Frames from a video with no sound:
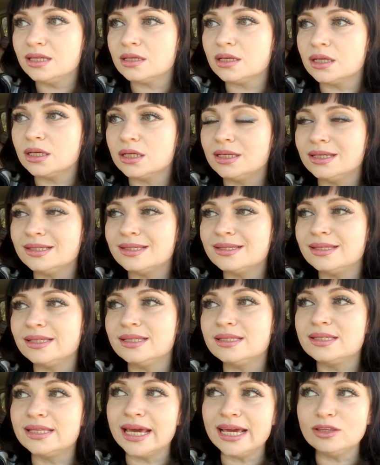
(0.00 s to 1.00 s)
they
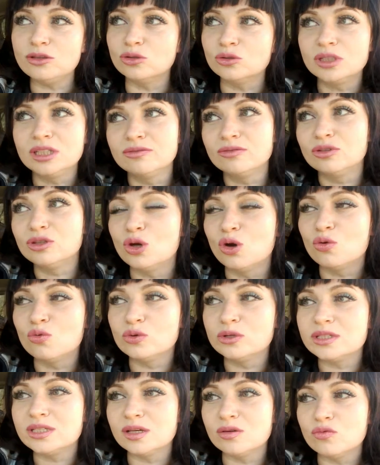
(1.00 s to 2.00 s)
don't even know what they
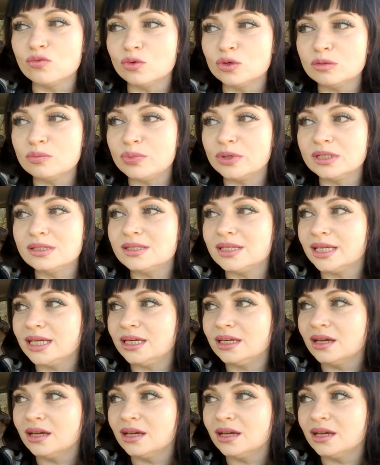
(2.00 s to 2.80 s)
want but they